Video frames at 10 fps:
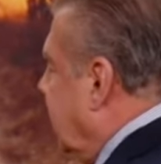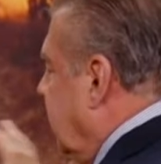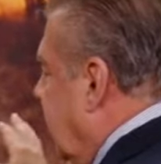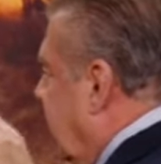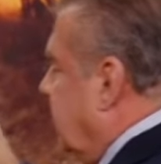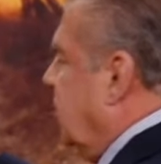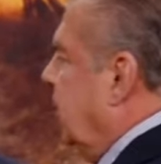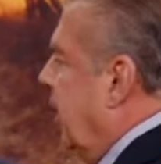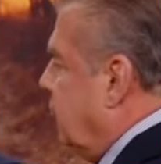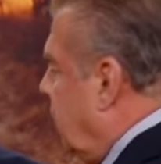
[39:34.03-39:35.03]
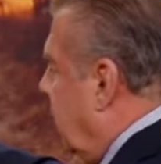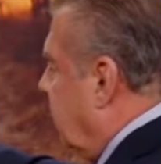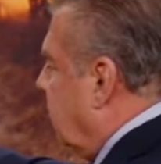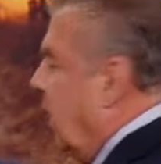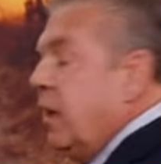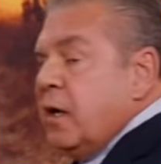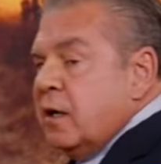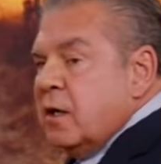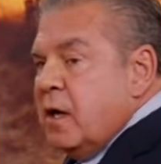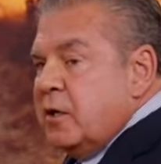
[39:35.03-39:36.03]
the, a seat, a chair at the right hand
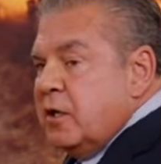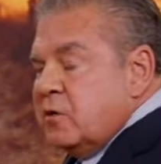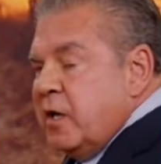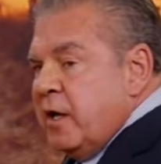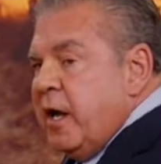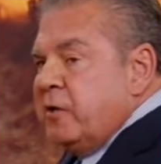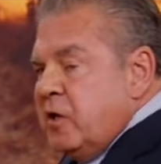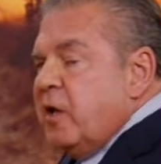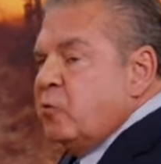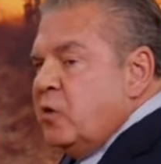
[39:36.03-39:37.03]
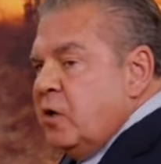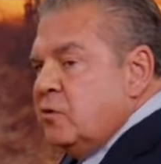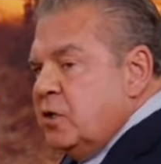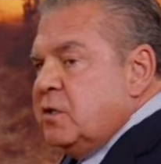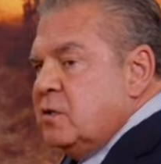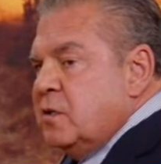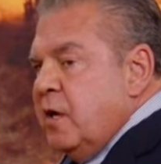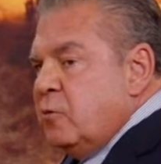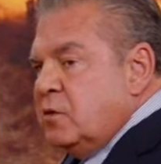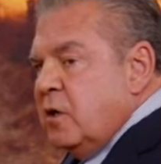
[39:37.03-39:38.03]
of God, and his head, head was there. Jesus'
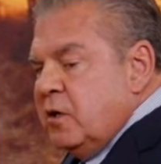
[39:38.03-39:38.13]
head was there.